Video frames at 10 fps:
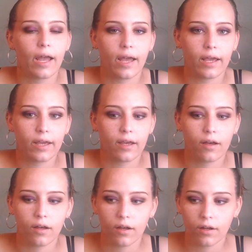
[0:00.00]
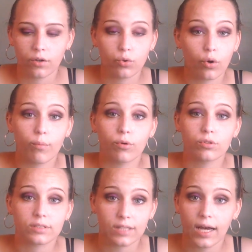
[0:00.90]
a
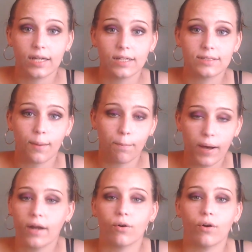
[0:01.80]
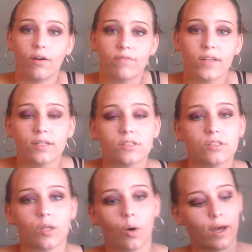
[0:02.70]
normal size bottle of this.
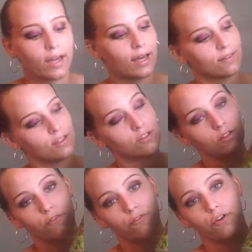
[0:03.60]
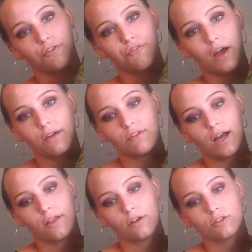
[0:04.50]
So I got this for
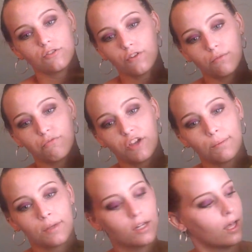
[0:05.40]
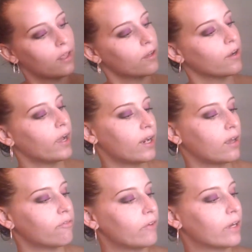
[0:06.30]
$5 from Family Dollar,
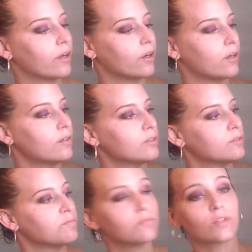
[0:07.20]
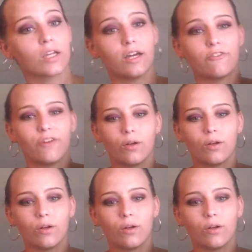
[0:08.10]
and I figured if